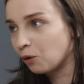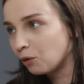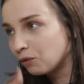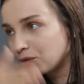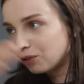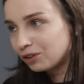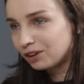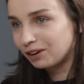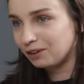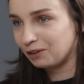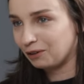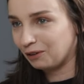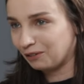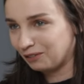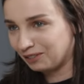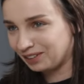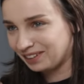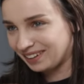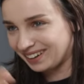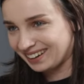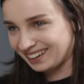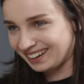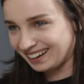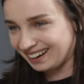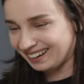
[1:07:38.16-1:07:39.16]
over and over
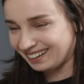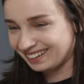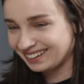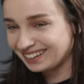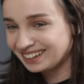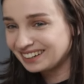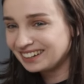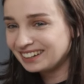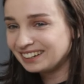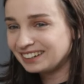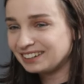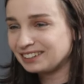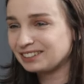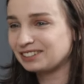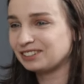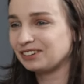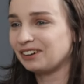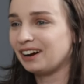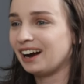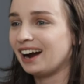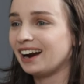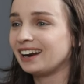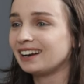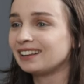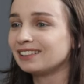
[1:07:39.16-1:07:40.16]
again. So
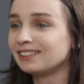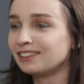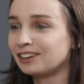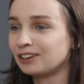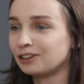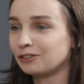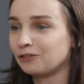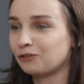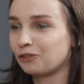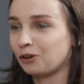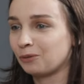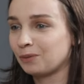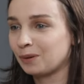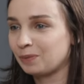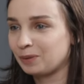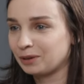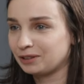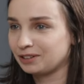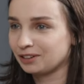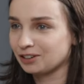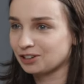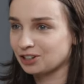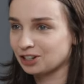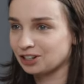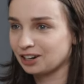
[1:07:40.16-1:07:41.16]
I learn from
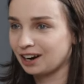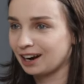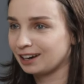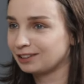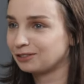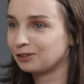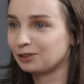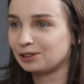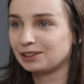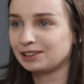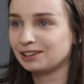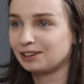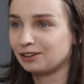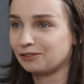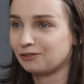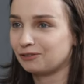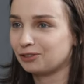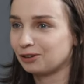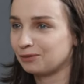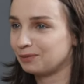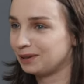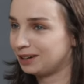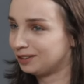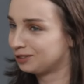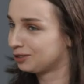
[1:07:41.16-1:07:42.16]
repetition. I don't learn
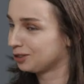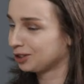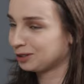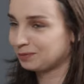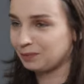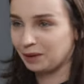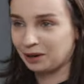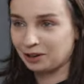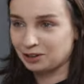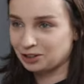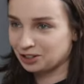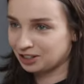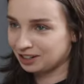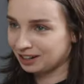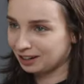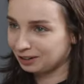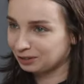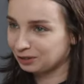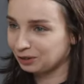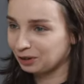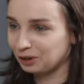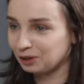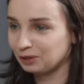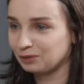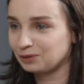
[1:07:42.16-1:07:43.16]
from introspection
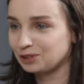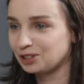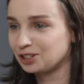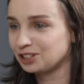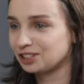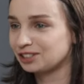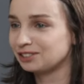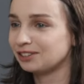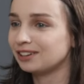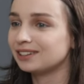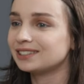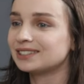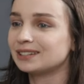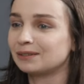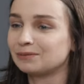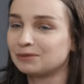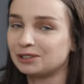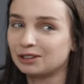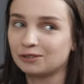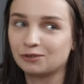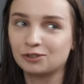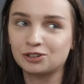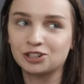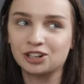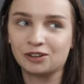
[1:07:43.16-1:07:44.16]
at all, which is not
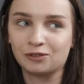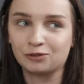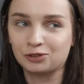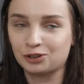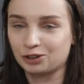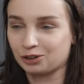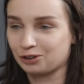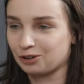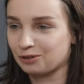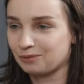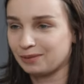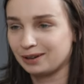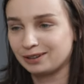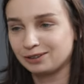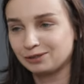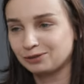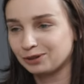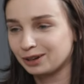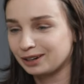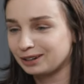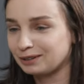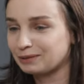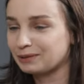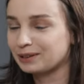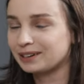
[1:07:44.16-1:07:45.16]
something which I would recommend to
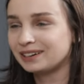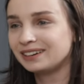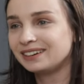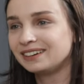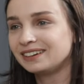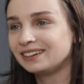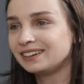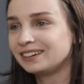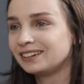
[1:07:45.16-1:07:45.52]
anyone.